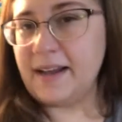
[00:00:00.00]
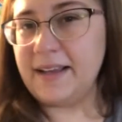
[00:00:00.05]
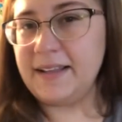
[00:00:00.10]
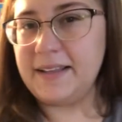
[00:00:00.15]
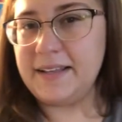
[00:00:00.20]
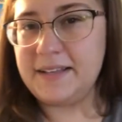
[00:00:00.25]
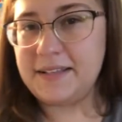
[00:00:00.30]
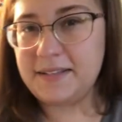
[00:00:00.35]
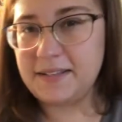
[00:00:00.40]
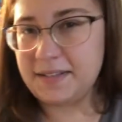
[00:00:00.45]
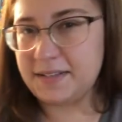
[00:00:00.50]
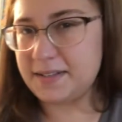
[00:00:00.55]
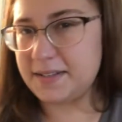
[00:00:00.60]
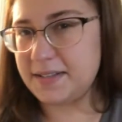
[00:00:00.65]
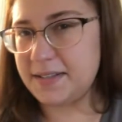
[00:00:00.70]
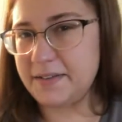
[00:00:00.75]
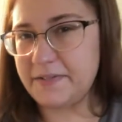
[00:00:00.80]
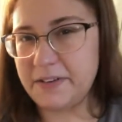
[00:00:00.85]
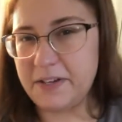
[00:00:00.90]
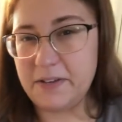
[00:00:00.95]
At least this
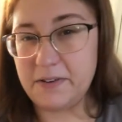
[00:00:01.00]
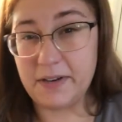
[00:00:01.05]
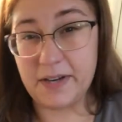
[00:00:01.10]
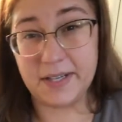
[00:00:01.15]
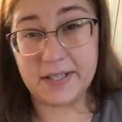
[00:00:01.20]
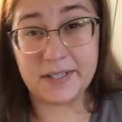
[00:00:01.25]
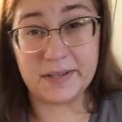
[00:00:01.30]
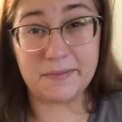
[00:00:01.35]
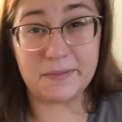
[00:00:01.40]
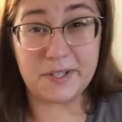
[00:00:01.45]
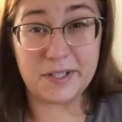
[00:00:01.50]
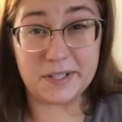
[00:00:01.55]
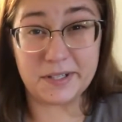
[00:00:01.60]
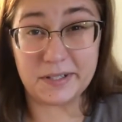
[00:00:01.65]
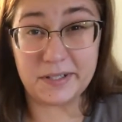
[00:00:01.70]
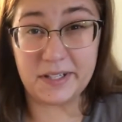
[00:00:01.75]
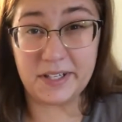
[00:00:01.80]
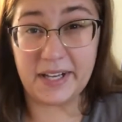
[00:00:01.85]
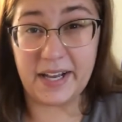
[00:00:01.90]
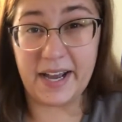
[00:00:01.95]
is giving you guys something to
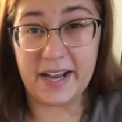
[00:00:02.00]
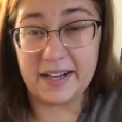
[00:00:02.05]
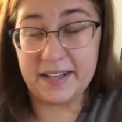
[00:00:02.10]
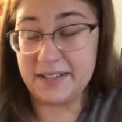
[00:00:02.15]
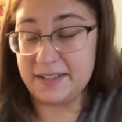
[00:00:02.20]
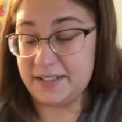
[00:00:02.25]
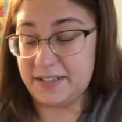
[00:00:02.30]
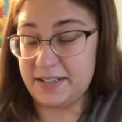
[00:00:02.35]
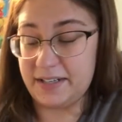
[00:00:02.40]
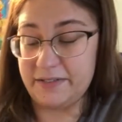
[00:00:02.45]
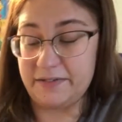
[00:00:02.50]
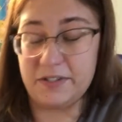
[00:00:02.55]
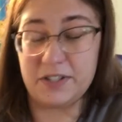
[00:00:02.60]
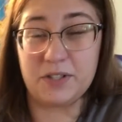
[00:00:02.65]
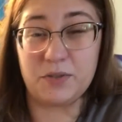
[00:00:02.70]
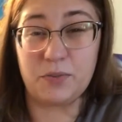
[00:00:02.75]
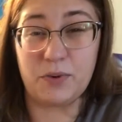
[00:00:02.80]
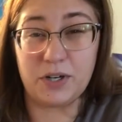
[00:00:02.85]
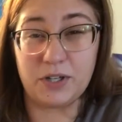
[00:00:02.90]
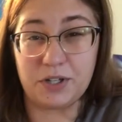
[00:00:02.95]
look at instead of
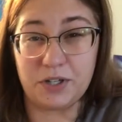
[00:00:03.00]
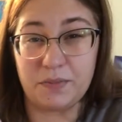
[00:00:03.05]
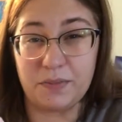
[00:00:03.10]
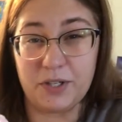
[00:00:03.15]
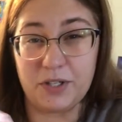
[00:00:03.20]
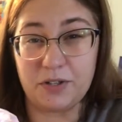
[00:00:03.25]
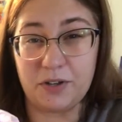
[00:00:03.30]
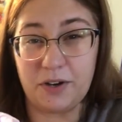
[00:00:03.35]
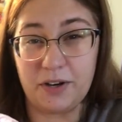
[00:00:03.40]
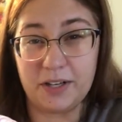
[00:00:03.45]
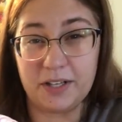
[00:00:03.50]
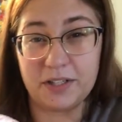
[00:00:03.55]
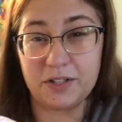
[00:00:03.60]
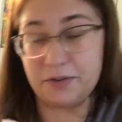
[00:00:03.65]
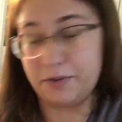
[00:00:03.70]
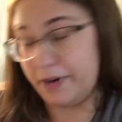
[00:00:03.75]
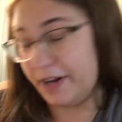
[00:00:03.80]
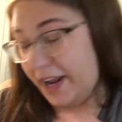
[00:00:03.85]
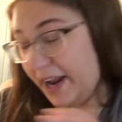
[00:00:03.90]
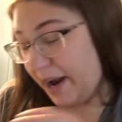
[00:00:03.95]
just watching me talk
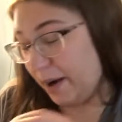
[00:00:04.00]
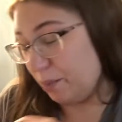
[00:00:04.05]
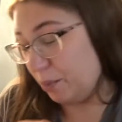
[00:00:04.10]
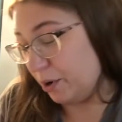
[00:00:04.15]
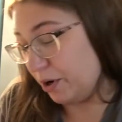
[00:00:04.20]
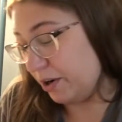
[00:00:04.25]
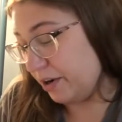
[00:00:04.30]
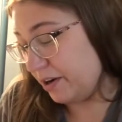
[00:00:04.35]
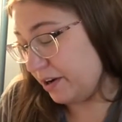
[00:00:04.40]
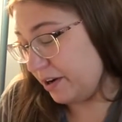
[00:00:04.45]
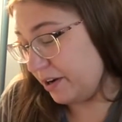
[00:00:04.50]
into a camera.